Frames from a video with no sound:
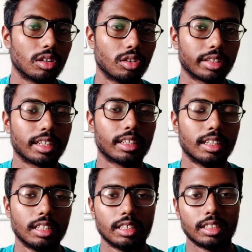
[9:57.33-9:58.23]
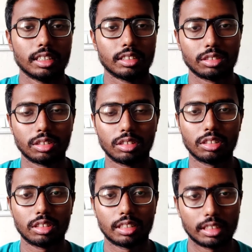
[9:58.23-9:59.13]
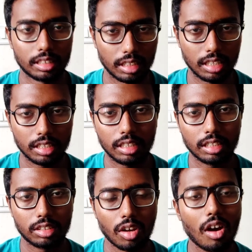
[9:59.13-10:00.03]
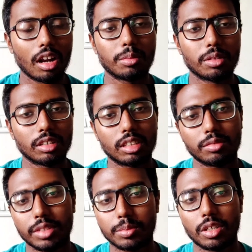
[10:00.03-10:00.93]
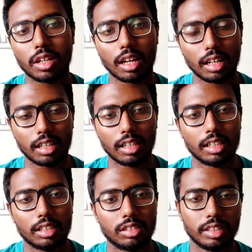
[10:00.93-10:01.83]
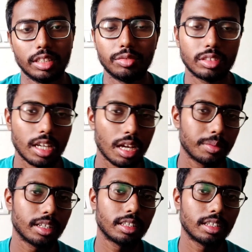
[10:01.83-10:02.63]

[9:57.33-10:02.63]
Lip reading: Okay, so this is all about the V model. If you have any